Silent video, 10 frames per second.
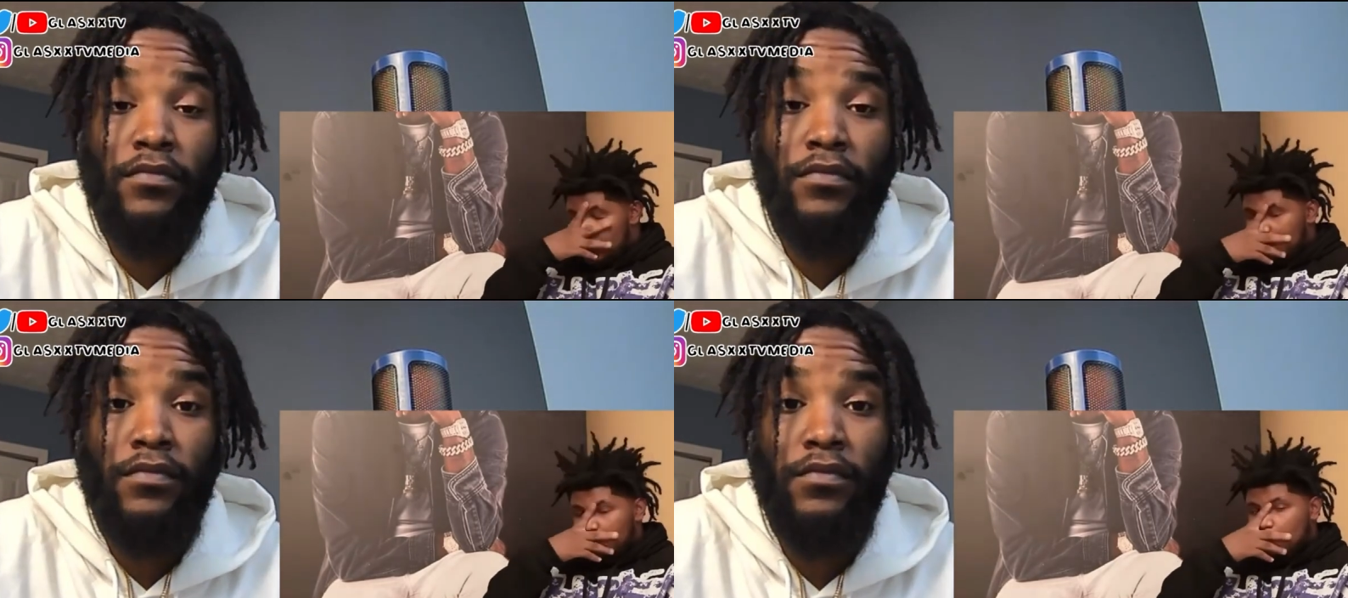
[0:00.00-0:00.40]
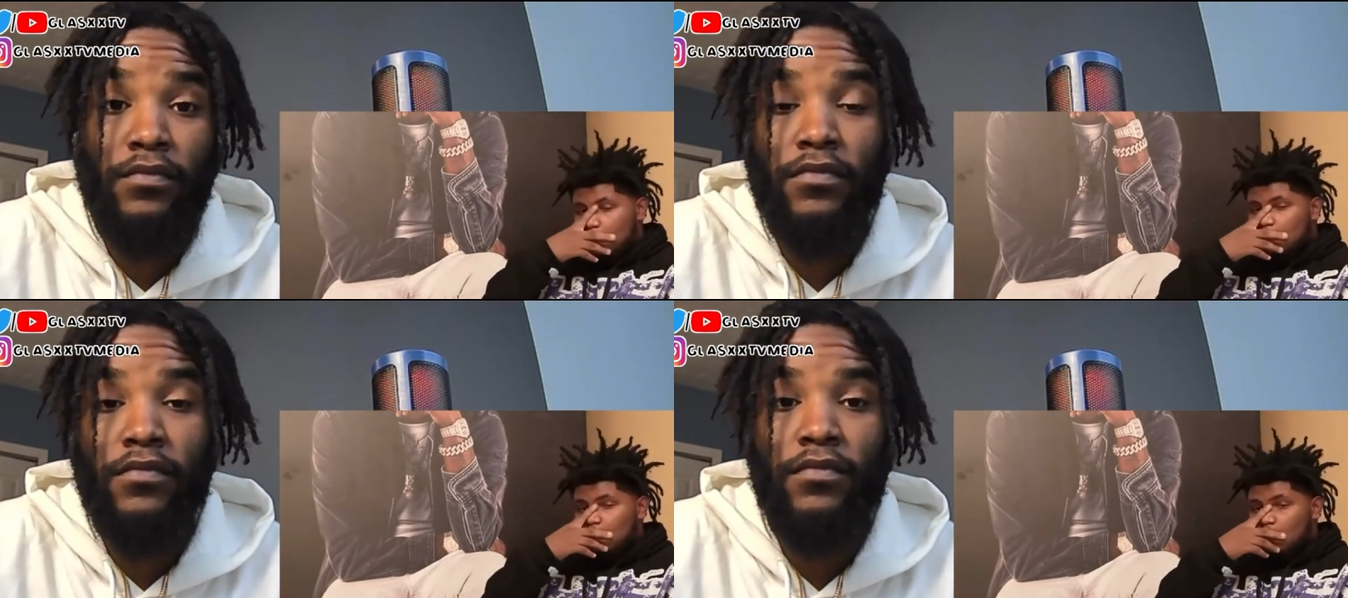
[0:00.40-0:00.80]

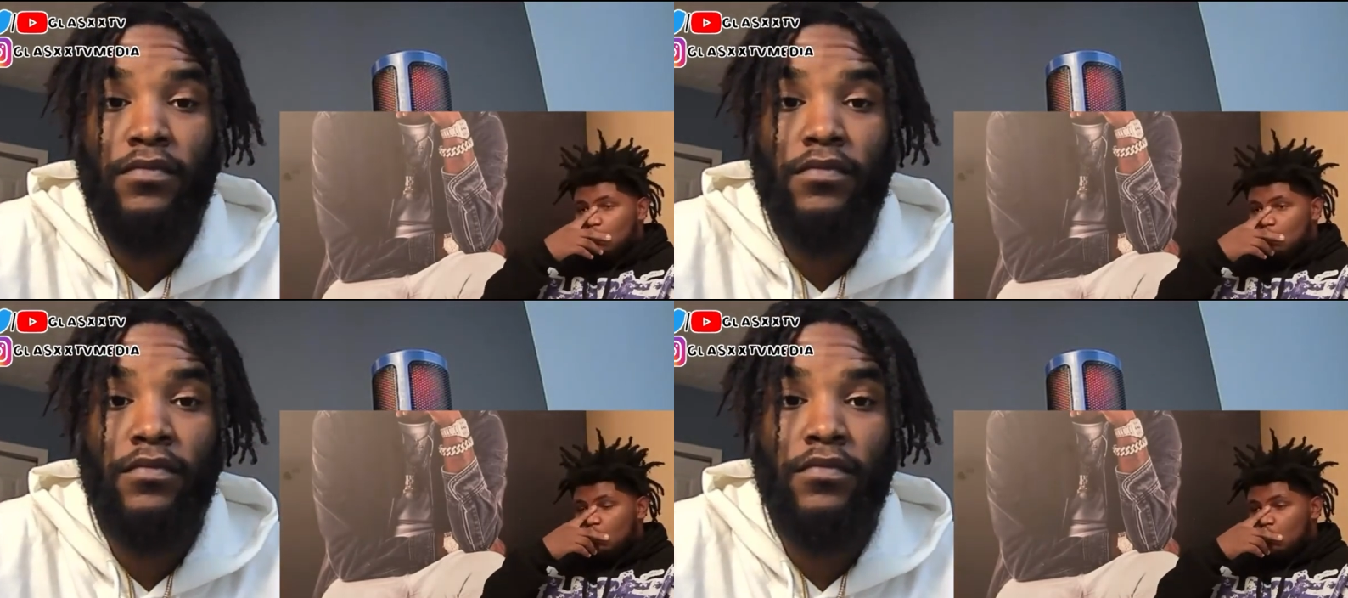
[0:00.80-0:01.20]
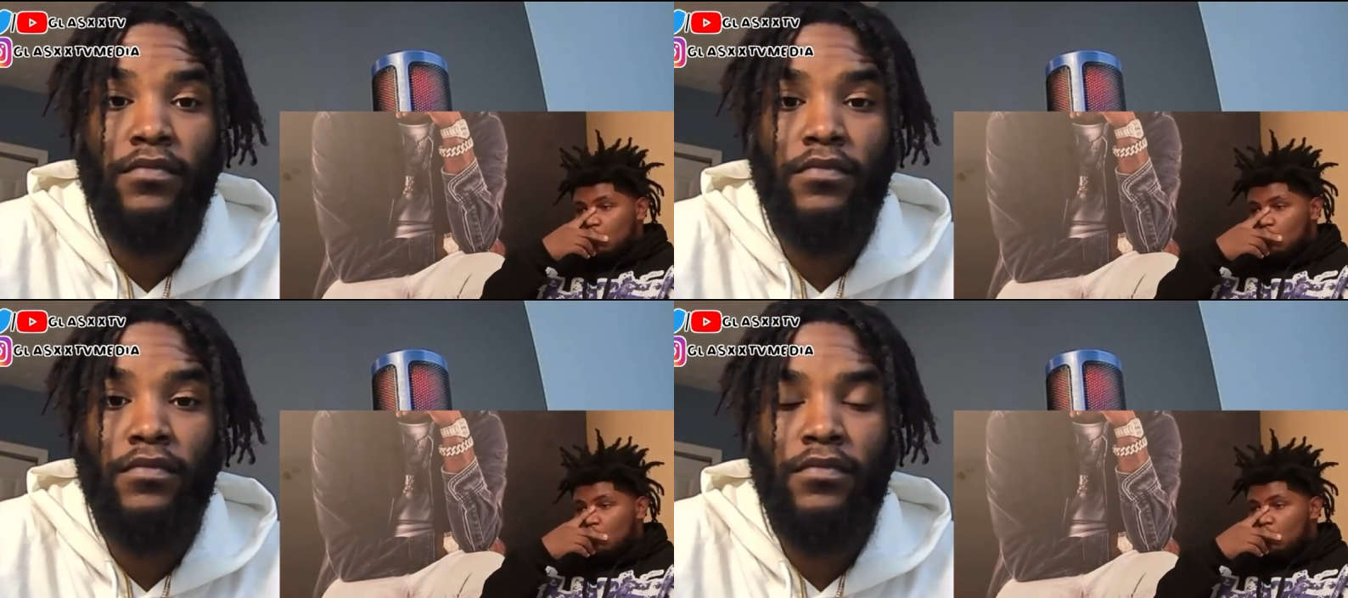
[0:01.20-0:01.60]

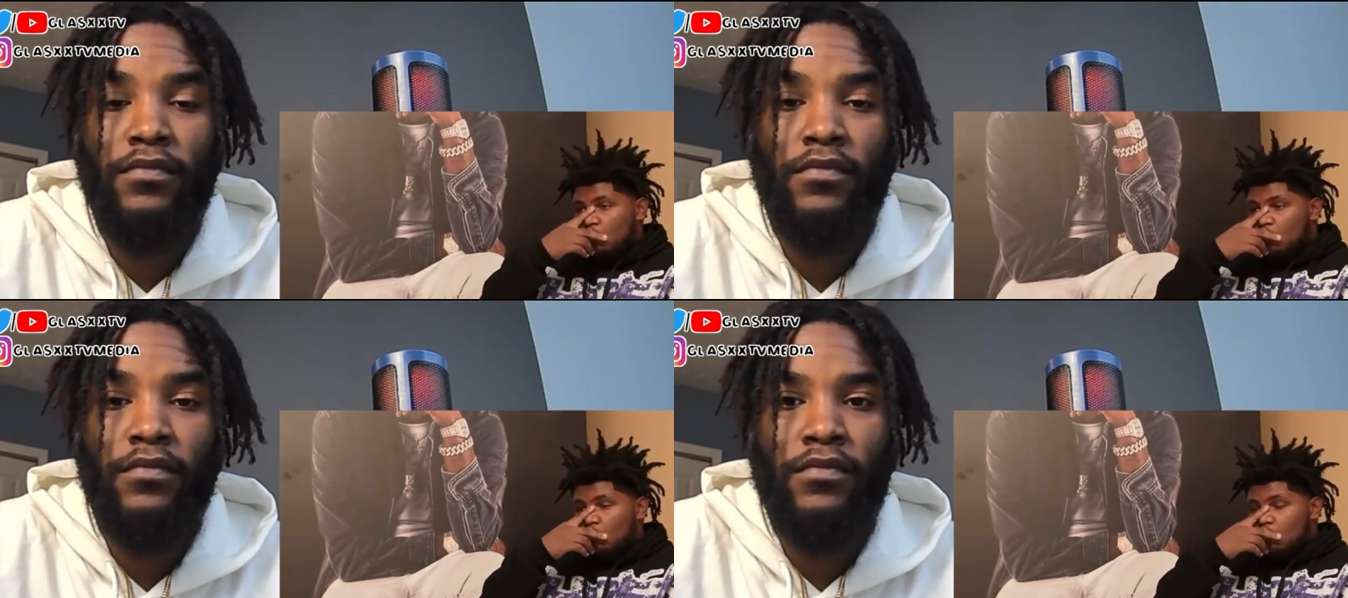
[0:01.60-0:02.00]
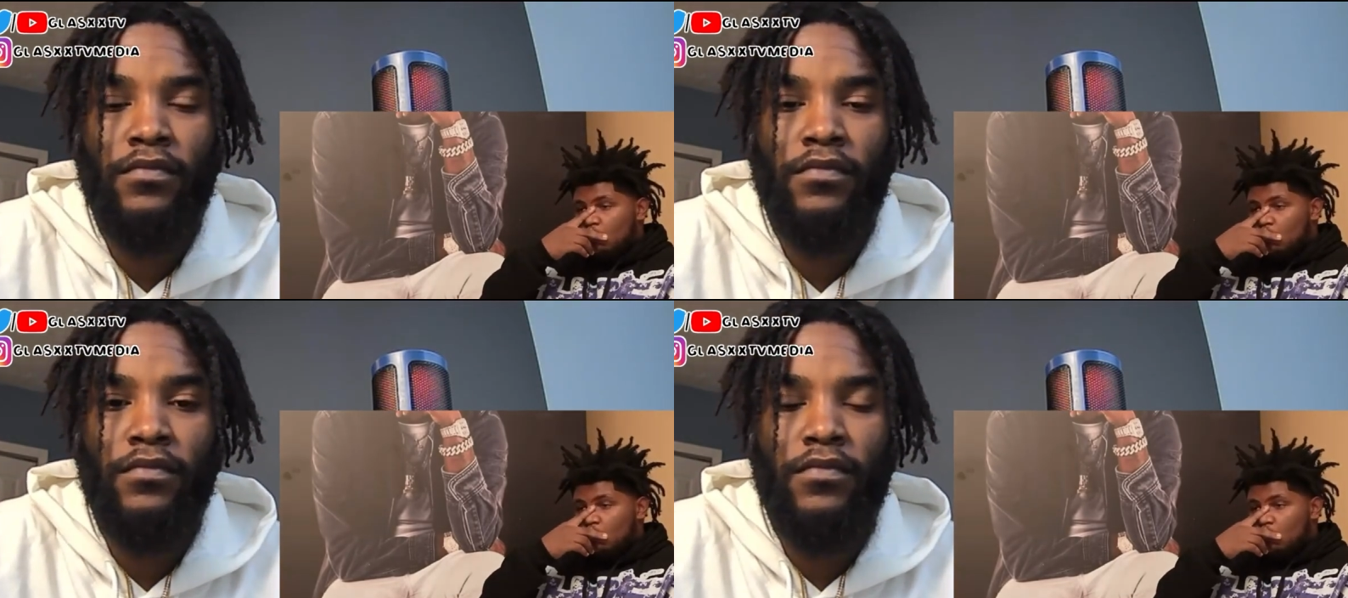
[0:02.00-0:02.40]

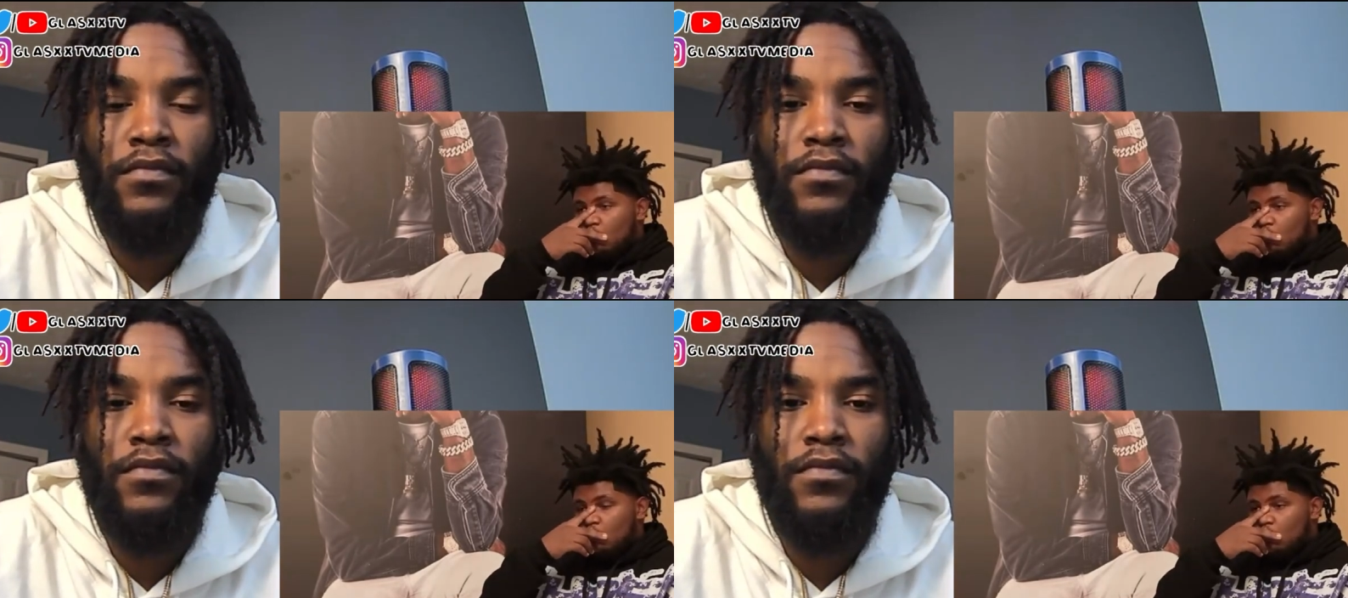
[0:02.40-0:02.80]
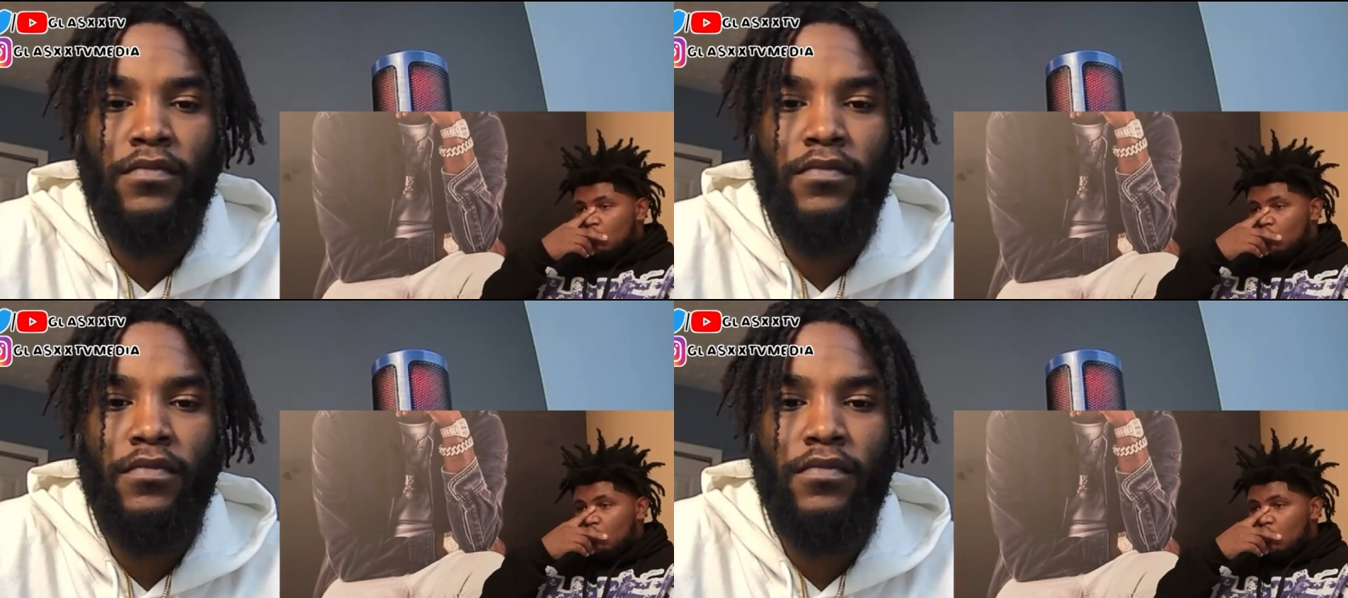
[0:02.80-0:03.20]

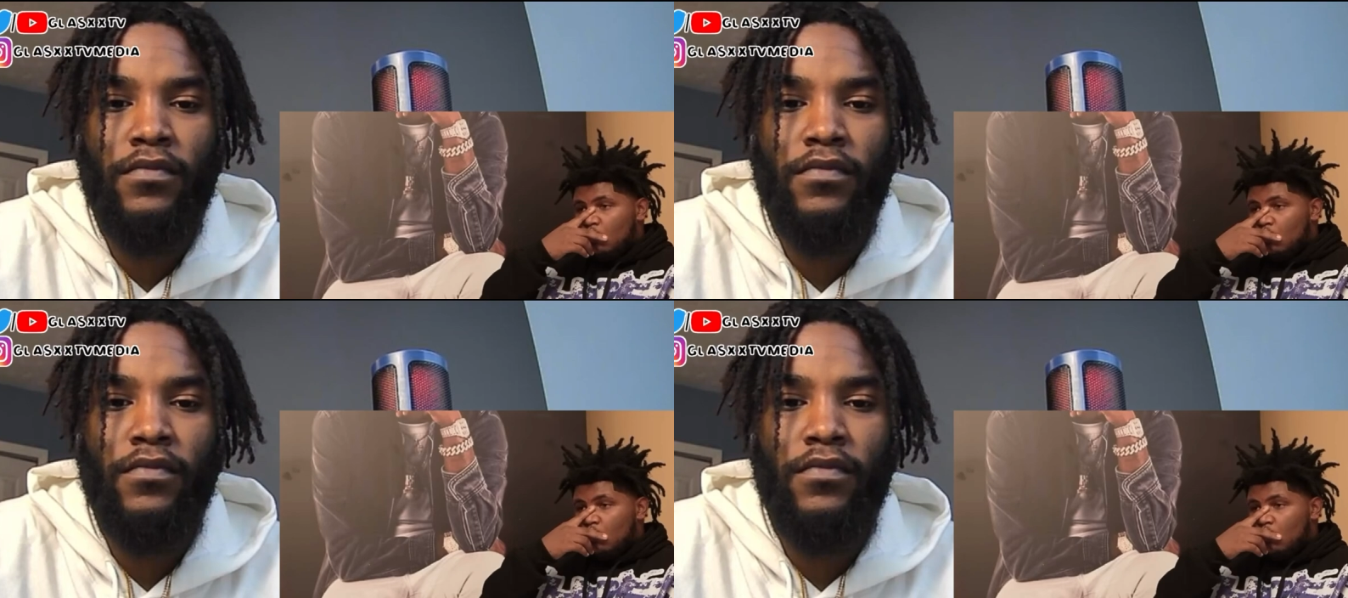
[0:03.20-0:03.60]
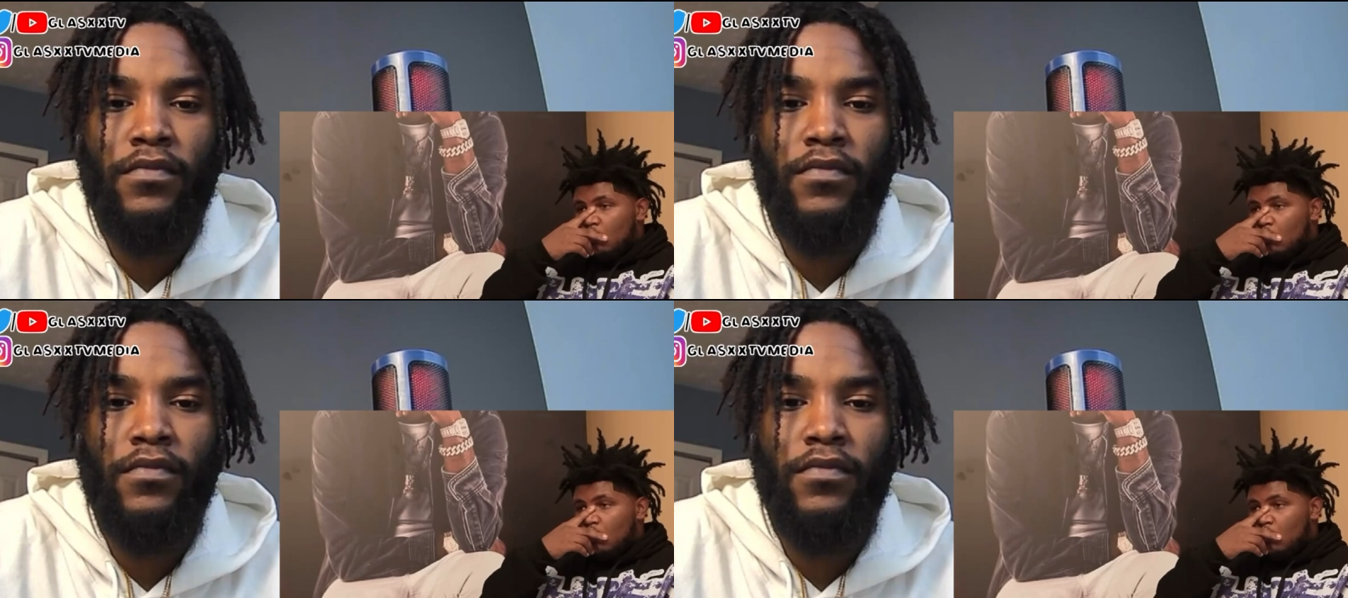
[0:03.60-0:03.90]
Nobody speaks.